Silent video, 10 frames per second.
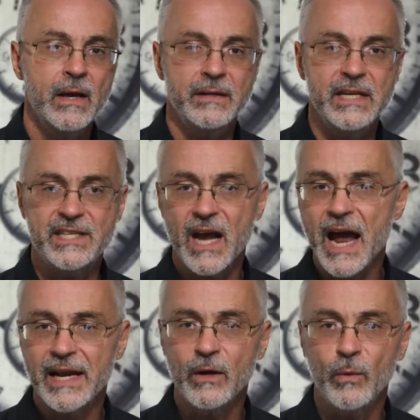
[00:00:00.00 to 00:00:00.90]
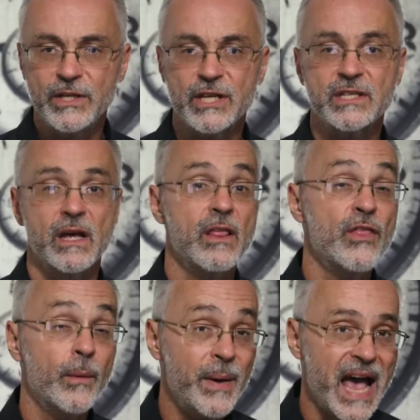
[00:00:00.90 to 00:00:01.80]
deciding which is
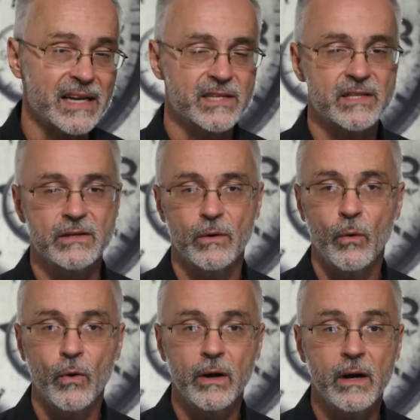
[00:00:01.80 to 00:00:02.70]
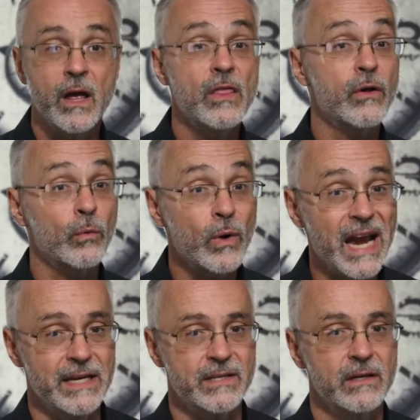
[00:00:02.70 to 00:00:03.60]
the best or the
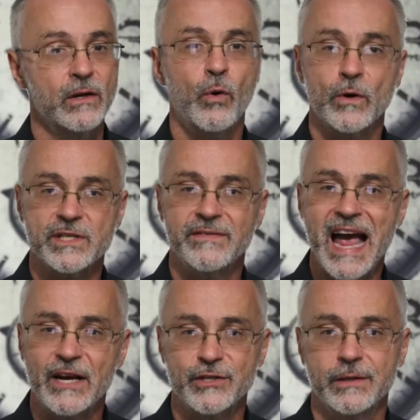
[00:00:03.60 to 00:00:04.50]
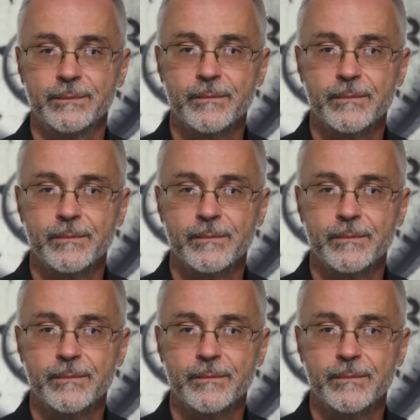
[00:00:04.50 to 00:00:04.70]
right course of action.